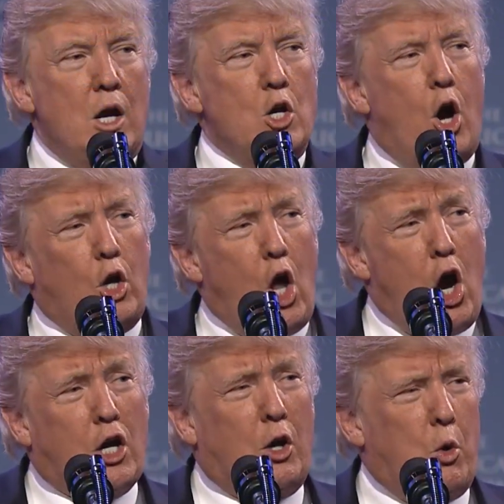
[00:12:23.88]
No
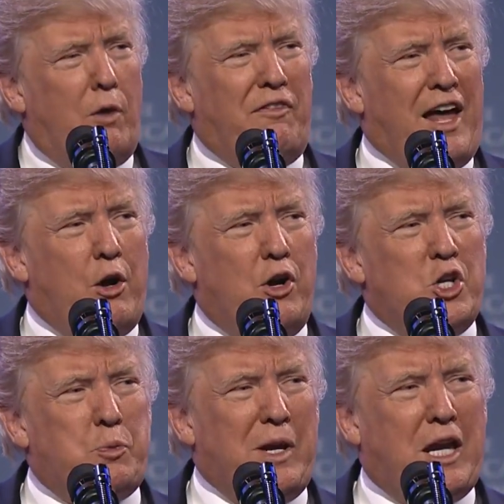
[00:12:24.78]
longer will
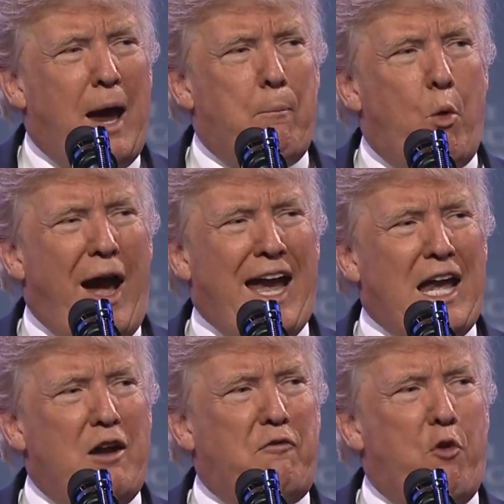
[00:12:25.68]
veterans be kept
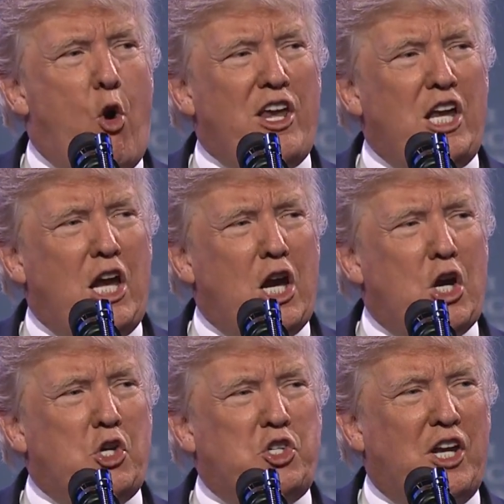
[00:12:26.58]
waiting for
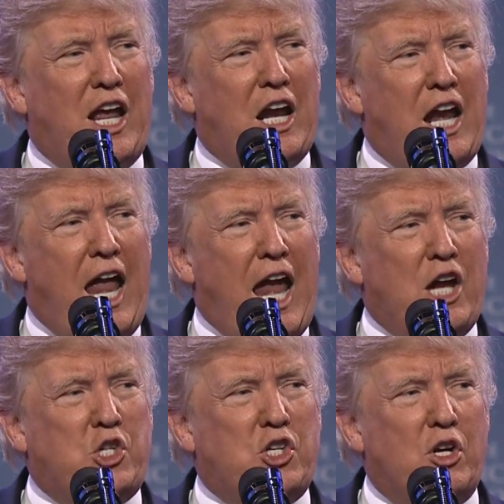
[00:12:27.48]
years to get an
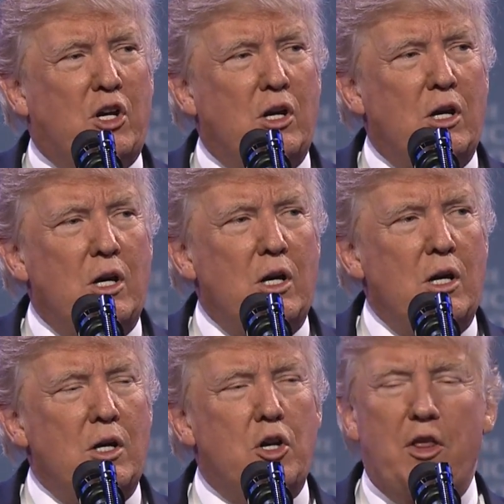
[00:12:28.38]
answer
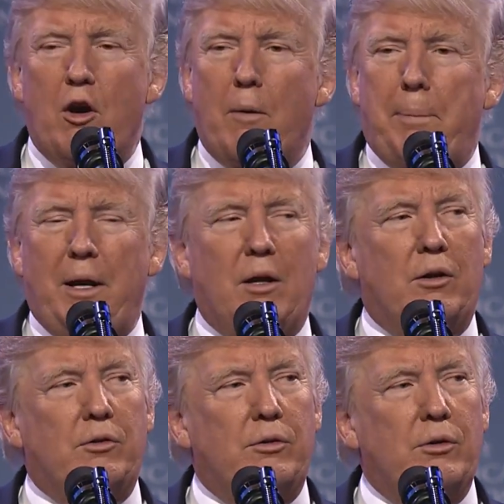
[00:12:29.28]
to their
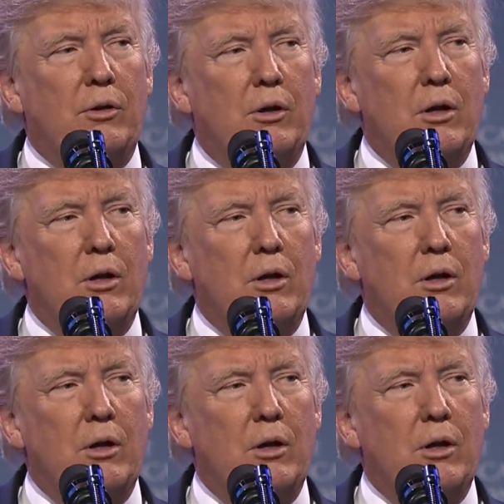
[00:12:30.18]
appeals.